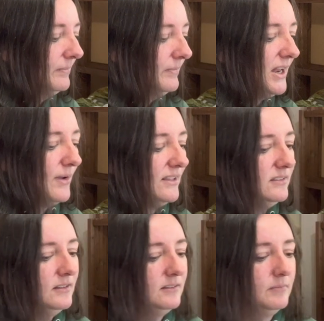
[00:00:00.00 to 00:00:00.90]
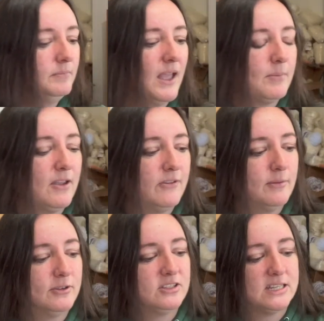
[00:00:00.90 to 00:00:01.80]
Anyways, magpie
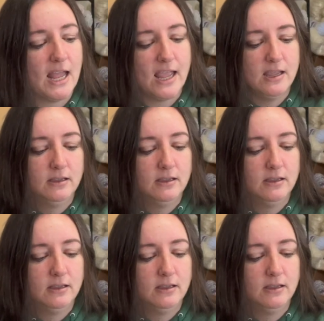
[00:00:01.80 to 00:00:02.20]
fibers today.